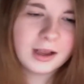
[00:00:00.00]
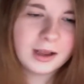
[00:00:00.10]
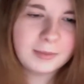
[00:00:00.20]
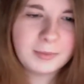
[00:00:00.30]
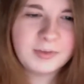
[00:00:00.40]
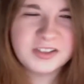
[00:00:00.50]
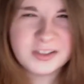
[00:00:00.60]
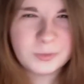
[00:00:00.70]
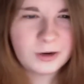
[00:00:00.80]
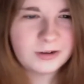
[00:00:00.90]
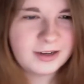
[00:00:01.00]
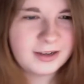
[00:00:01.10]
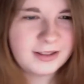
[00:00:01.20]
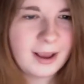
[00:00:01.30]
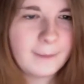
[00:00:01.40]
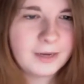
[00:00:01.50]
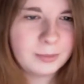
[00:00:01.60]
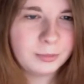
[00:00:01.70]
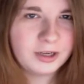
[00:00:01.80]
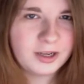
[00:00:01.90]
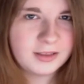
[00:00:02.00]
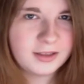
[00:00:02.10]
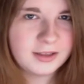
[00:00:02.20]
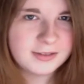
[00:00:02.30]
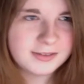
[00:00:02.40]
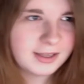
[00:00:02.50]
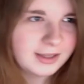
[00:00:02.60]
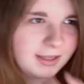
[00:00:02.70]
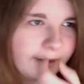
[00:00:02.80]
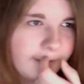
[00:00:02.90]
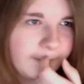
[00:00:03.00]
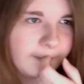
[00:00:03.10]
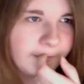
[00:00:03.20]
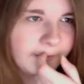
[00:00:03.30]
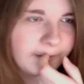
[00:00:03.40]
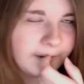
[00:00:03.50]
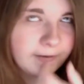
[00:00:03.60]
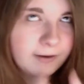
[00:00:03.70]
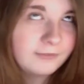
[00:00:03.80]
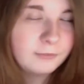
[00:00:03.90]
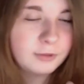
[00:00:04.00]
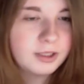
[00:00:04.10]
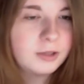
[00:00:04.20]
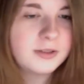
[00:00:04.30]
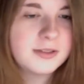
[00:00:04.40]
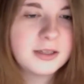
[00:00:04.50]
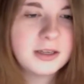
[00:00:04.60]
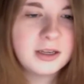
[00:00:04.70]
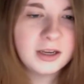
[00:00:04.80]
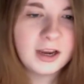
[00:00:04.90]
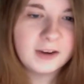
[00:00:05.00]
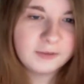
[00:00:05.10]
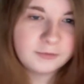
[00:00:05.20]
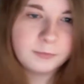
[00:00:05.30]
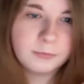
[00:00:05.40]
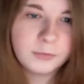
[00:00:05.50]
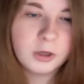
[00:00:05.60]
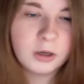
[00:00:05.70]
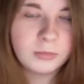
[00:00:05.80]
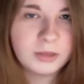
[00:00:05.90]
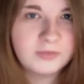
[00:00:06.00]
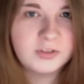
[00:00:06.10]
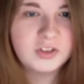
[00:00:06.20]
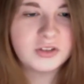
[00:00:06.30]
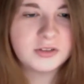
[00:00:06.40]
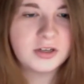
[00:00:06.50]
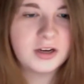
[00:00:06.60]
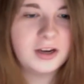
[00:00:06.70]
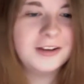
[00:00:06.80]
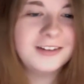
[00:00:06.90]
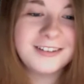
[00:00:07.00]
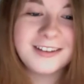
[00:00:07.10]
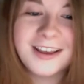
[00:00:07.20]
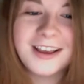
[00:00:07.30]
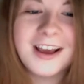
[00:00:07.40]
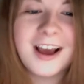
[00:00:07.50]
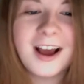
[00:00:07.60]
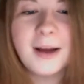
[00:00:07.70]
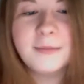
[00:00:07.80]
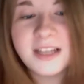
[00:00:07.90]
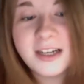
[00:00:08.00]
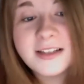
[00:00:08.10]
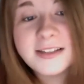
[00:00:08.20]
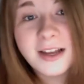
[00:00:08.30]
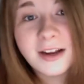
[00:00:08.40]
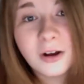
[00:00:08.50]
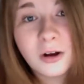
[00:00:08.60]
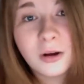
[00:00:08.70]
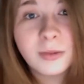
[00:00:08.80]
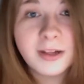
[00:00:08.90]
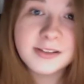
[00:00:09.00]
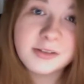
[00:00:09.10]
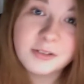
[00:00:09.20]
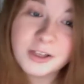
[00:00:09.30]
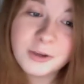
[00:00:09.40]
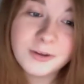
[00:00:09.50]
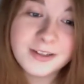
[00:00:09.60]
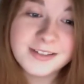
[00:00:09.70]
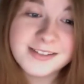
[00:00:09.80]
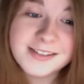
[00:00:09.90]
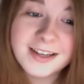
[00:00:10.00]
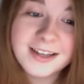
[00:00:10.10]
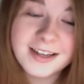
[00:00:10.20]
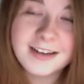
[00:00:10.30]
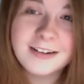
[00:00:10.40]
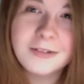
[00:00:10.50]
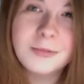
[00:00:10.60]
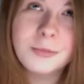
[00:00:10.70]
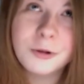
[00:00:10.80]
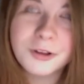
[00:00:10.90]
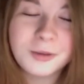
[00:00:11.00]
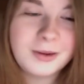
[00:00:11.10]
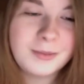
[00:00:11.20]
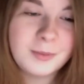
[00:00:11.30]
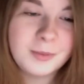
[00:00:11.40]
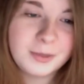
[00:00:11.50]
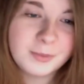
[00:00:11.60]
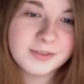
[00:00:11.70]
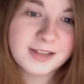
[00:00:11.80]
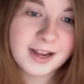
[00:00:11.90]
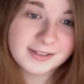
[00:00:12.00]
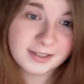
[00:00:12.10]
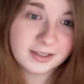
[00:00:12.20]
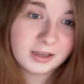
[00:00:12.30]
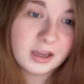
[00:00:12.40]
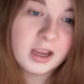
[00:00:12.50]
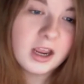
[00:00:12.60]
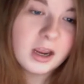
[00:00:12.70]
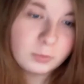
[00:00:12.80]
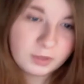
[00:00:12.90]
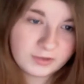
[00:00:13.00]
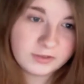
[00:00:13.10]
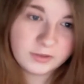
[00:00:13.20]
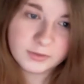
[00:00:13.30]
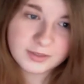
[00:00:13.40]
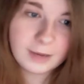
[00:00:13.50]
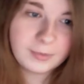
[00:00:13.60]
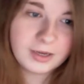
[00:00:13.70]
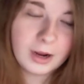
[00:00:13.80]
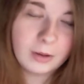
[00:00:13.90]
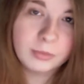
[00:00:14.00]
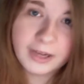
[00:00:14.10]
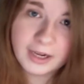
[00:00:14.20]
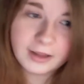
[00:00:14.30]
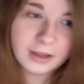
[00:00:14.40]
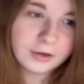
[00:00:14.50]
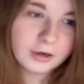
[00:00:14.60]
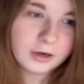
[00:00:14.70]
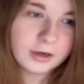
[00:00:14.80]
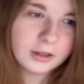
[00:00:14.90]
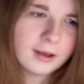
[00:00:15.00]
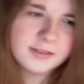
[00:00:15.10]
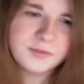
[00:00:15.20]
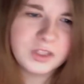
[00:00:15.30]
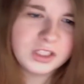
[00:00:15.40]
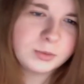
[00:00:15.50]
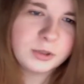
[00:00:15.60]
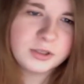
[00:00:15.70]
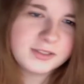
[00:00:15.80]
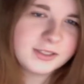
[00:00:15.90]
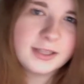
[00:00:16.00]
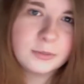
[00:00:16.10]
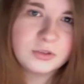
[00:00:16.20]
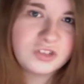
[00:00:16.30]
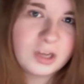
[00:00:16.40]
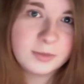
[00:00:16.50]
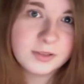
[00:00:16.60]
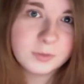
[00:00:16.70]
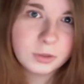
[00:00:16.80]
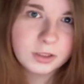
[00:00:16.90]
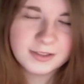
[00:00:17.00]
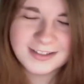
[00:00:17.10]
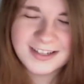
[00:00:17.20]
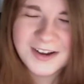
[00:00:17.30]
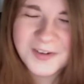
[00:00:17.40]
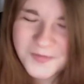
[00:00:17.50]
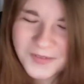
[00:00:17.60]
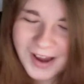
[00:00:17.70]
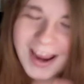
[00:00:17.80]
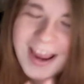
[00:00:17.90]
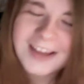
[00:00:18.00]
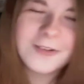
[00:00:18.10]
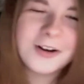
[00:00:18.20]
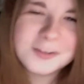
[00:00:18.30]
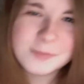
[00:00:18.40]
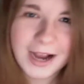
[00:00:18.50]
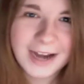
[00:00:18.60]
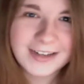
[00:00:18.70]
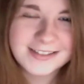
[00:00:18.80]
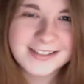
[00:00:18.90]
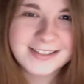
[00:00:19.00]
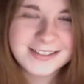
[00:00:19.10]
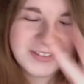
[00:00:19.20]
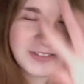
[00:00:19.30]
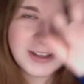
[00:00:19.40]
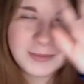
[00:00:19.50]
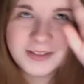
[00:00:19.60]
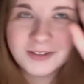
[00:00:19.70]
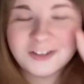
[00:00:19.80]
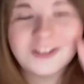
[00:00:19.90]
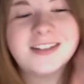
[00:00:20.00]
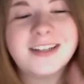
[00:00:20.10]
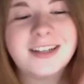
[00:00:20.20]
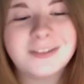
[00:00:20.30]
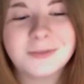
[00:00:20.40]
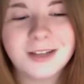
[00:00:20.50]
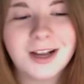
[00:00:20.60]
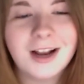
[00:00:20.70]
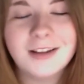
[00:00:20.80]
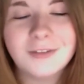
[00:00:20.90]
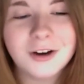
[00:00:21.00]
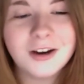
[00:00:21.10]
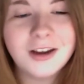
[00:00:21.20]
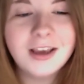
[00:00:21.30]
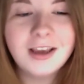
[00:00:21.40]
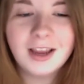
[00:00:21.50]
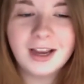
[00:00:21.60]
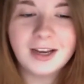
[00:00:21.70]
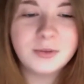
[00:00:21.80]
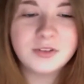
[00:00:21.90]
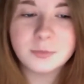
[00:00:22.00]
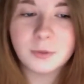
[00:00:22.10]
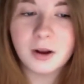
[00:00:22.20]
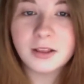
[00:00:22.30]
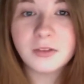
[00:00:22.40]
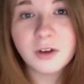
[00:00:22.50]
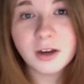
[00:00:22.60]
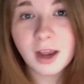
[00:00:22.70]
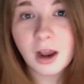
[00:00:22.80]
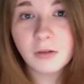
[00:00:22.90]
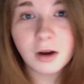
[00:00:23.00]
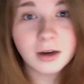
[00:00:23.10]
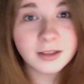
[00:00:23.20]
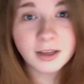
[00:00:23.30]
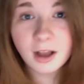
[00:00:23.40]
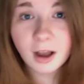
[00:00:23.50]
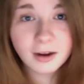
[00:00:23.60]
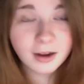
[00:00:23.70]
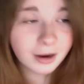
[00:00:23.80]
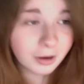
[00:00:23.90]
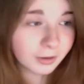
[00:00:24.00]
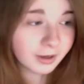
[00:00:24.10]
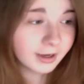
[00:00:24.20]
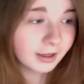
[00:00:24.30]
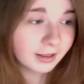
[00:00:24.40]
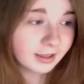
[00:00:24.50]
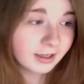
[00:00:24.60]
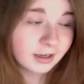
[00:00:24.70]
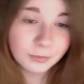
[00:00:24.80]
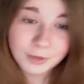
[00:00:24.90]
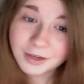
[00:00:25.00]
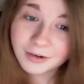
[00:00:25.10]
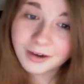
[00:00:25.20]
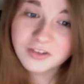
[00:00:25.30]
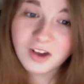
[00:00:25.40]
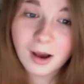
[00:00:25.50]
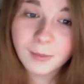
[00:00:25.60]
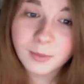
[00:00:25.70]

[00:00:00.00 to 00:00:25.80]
Maybe just because we aren't getting that many Brittany things lately. I don't think. I haven't really noticed. I have Kurt and Blaine vision, sorry. Tina is psycho, Blaine is so cute, and he's sick, and oh, poor little baby, but he wasn't as sick when he did Don't Stop Me Now. Blaine and Leather, Lost Village Person, that was Jaima's words. Go watch the behind the scenes of the episode. She'll say, oh my god, I love her. And he was just rocking the fuck out, rocking that cock out, and I think he did a really great job.